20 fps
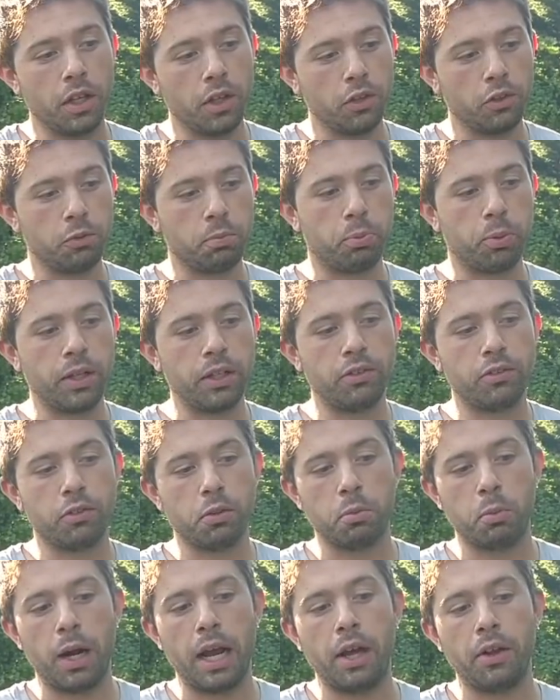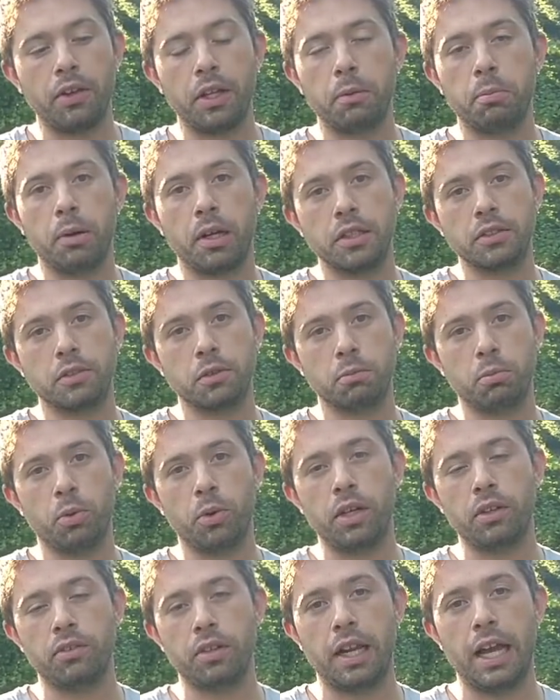spritzed some Roundup on some
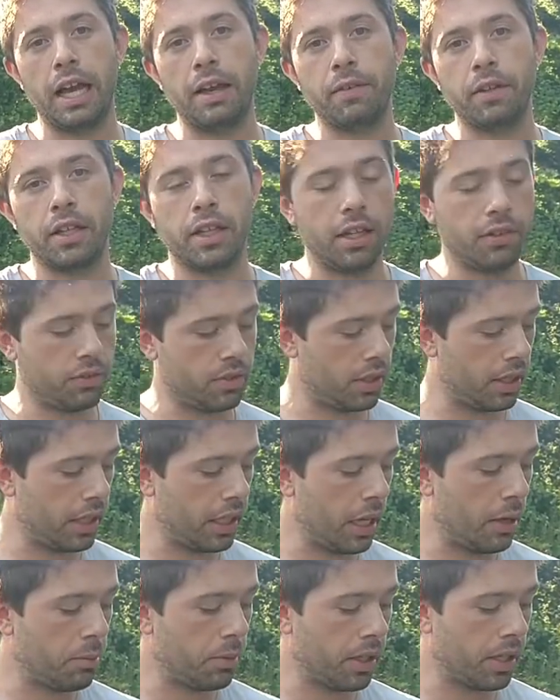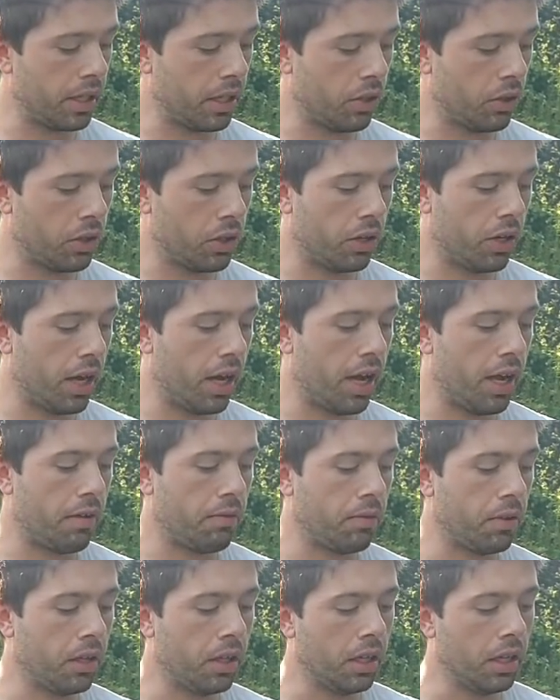poison ivy that it's going to come and kill your hive.
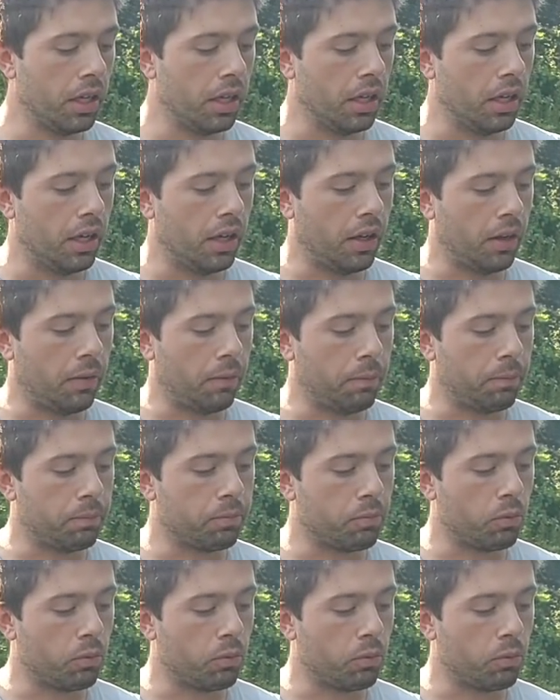Um,